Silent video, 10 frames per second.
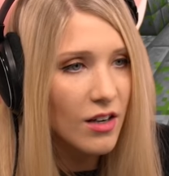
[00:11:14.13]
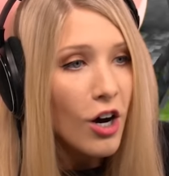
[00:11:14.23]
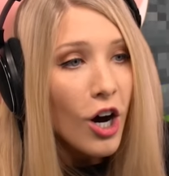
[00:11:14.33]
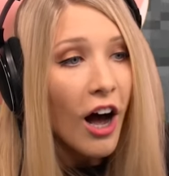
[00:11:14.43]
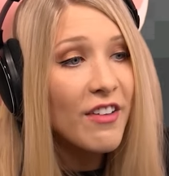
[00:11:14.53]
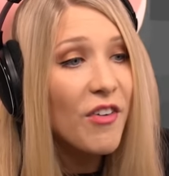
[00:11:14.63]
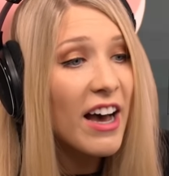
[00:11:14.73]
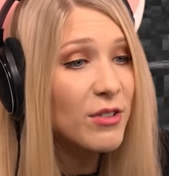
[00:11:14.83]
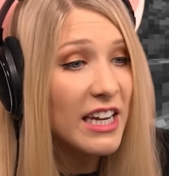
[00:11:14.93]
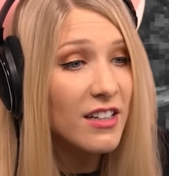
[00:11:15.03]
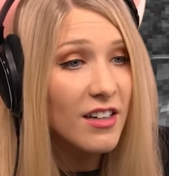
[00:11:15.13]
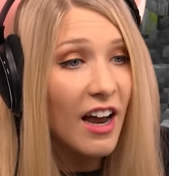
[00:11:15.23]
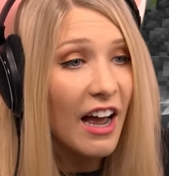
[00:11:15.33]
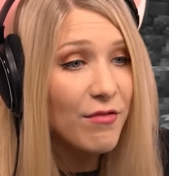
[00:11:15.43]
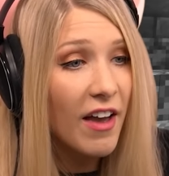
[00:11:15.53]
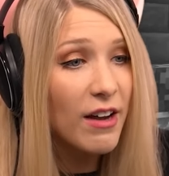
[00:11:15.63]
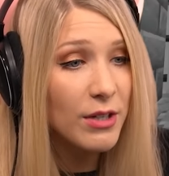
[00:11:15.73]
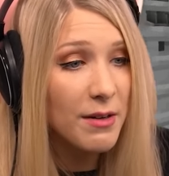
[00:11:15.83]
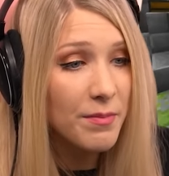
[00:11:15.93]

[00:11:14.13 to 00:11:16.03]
I found it. I found it.